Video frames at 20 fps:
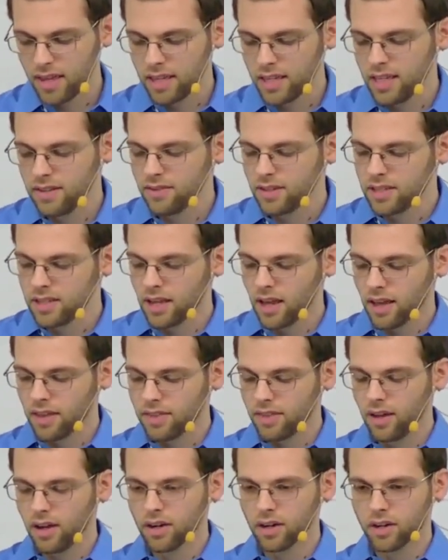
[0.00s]
even
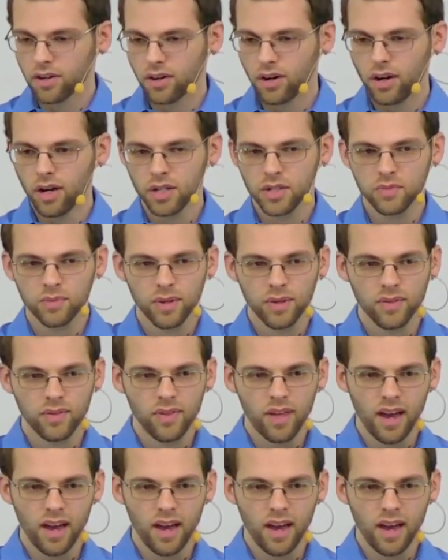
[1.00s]
death on a cross, but